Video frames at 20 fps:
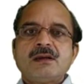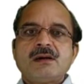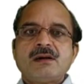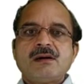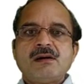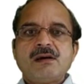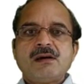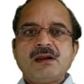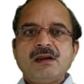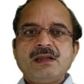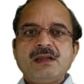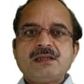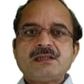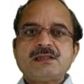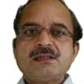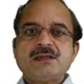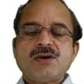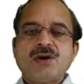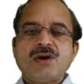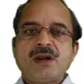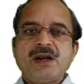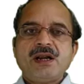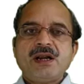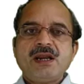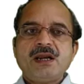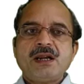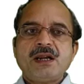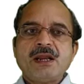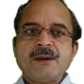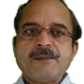curl is
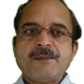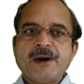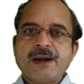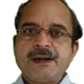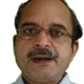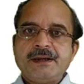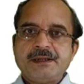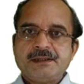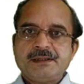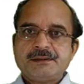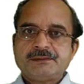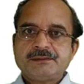already defined.